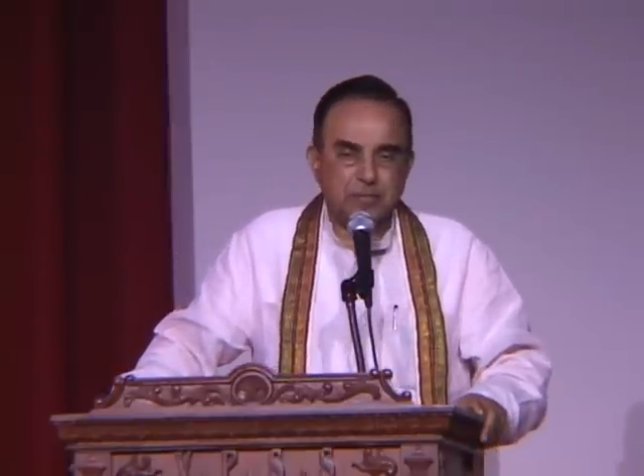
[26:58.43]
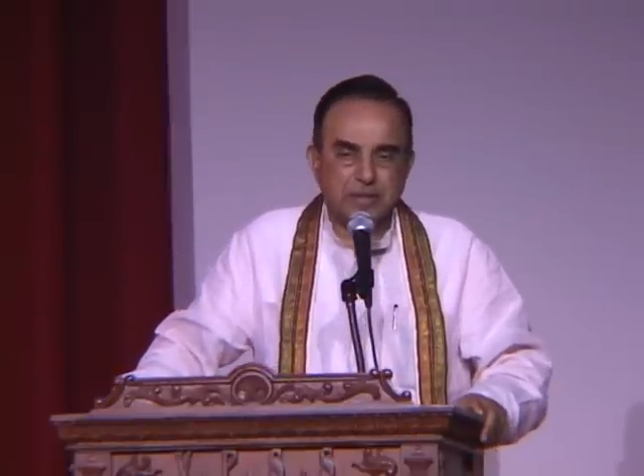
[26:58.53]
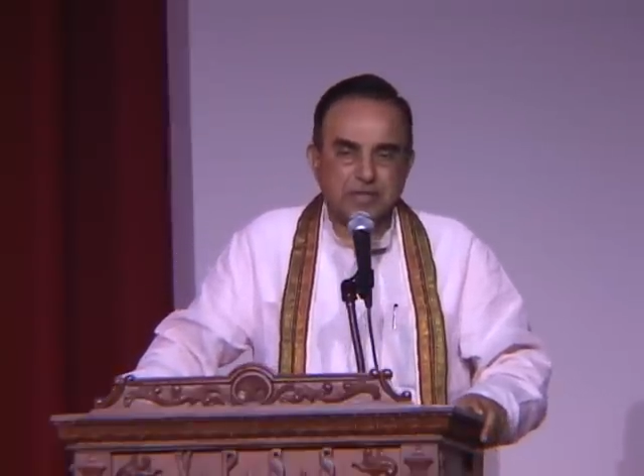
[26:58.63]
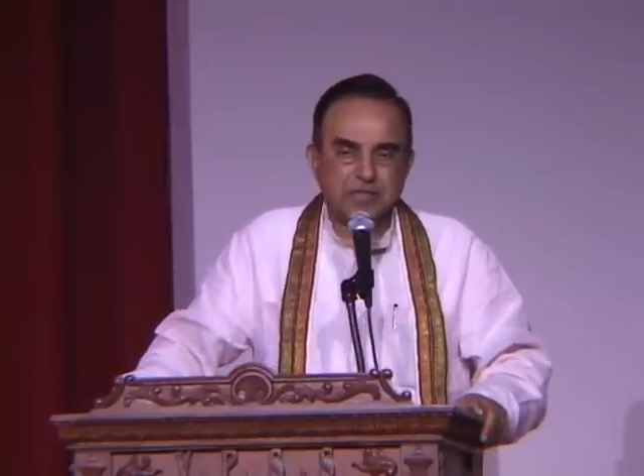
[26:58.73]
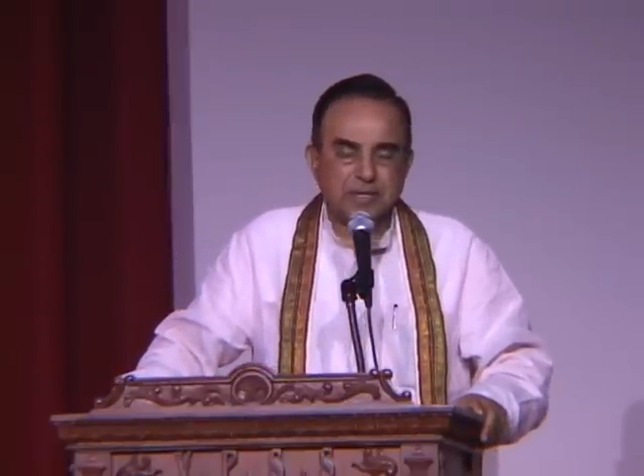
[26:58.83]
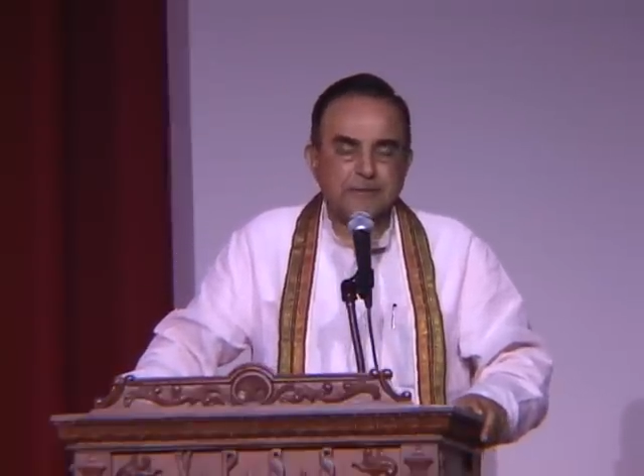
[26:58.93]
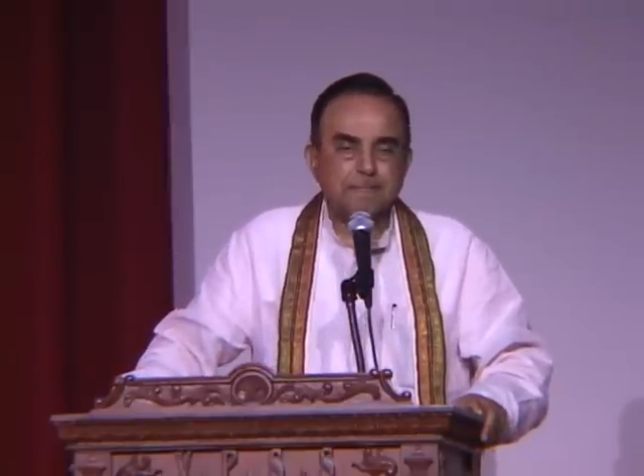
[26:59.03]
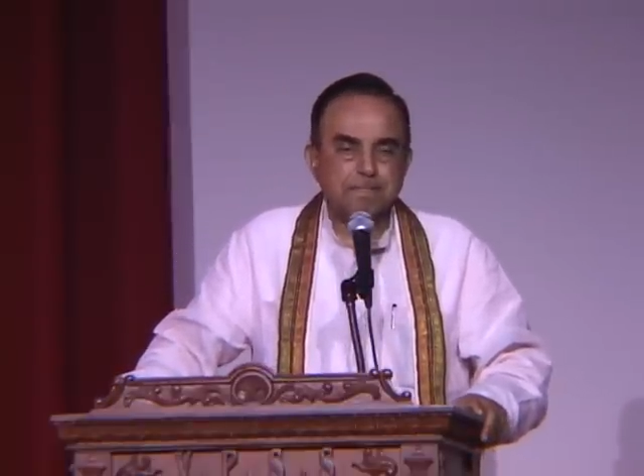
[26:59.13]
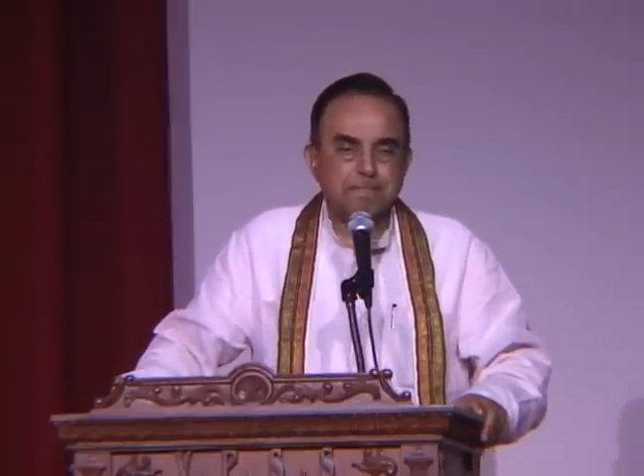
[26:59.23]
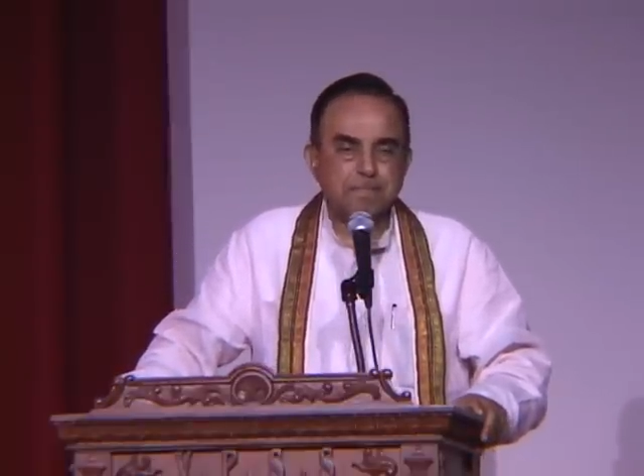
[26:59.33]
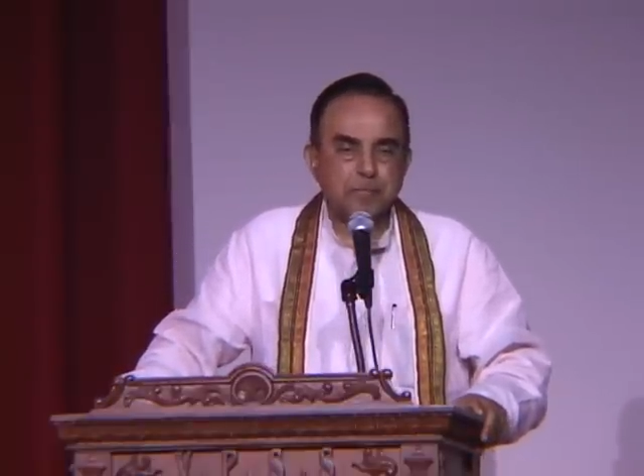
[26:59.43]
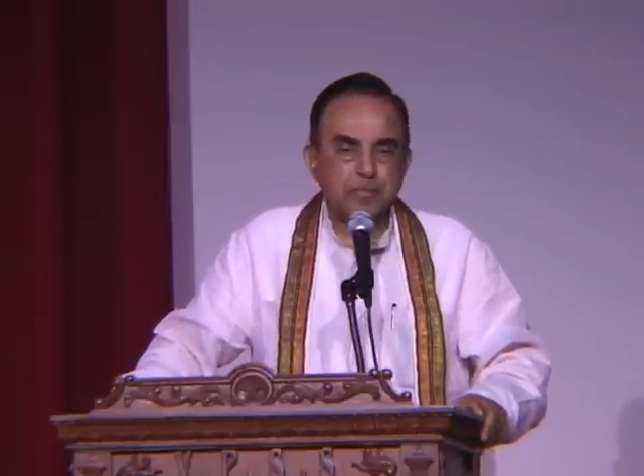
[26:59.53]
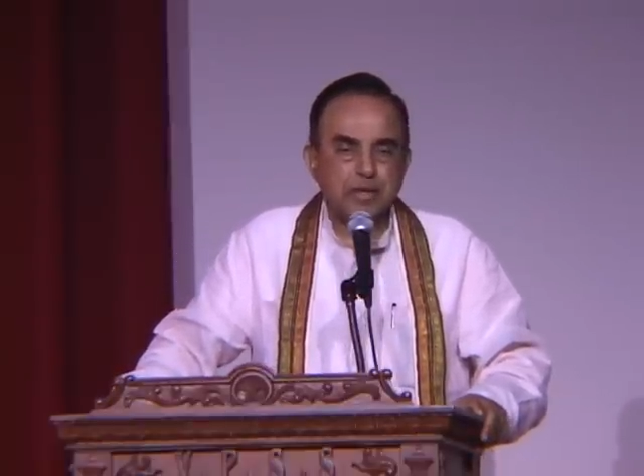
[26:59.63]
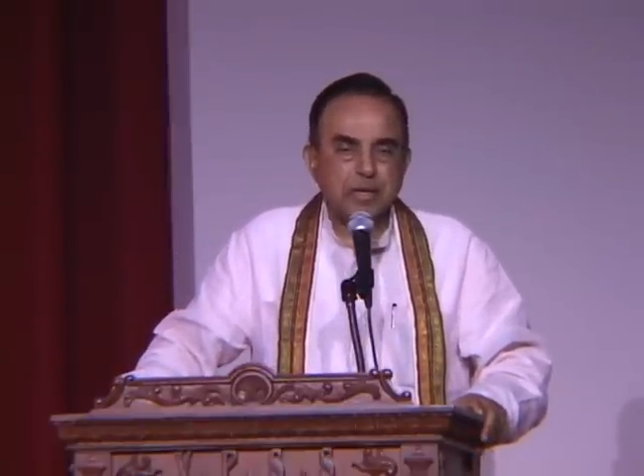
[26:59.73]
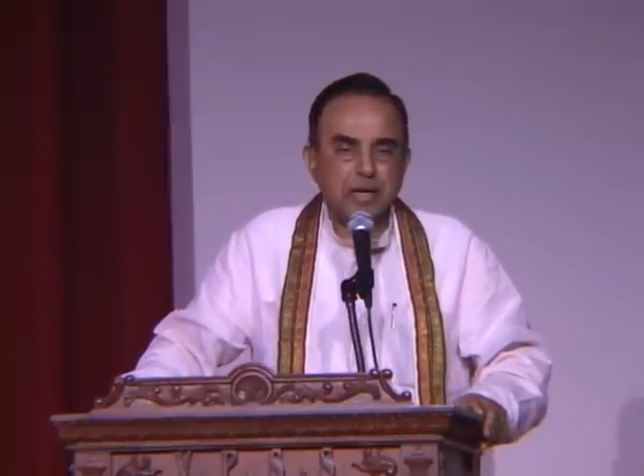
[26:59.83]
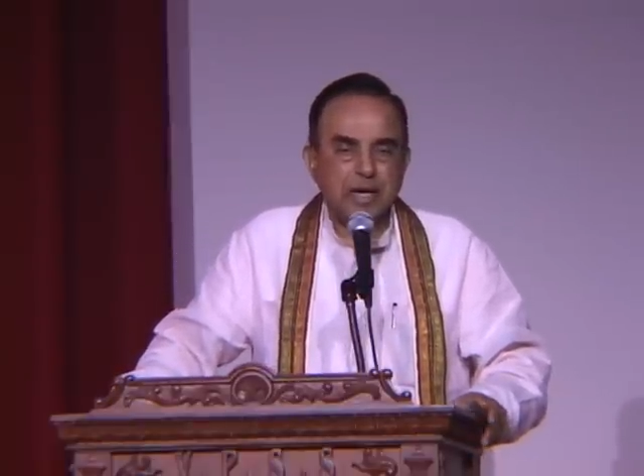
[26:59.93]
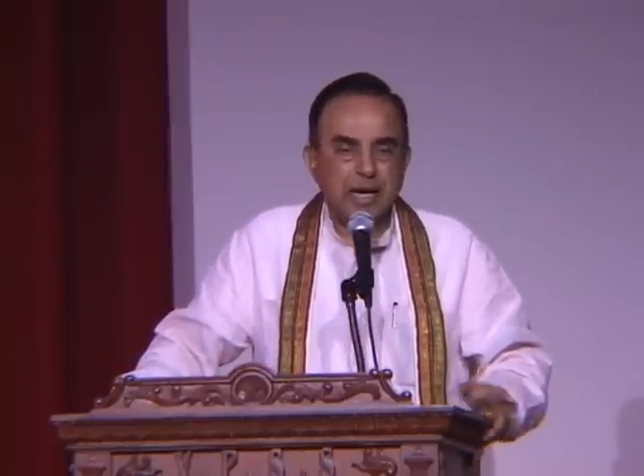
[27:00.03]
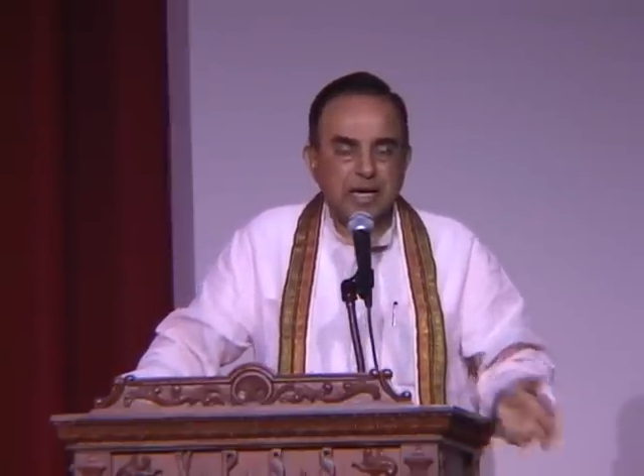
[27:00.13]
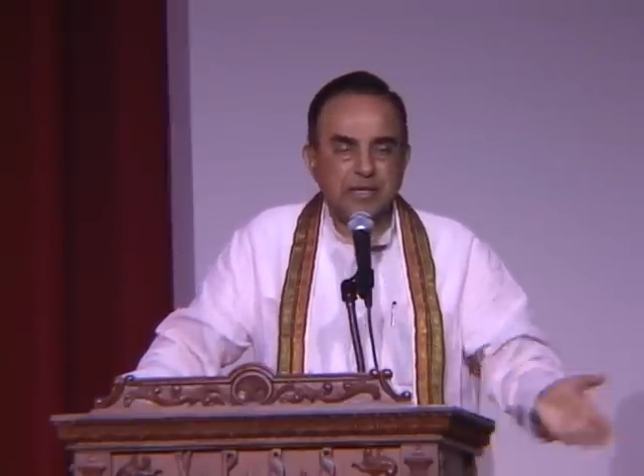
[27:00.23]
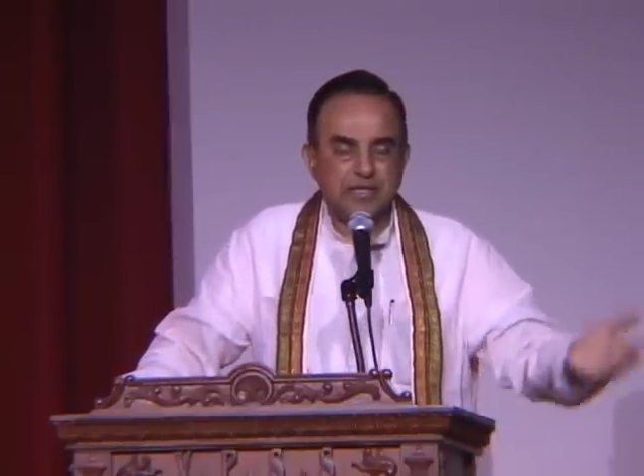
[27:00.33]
Pakistan. And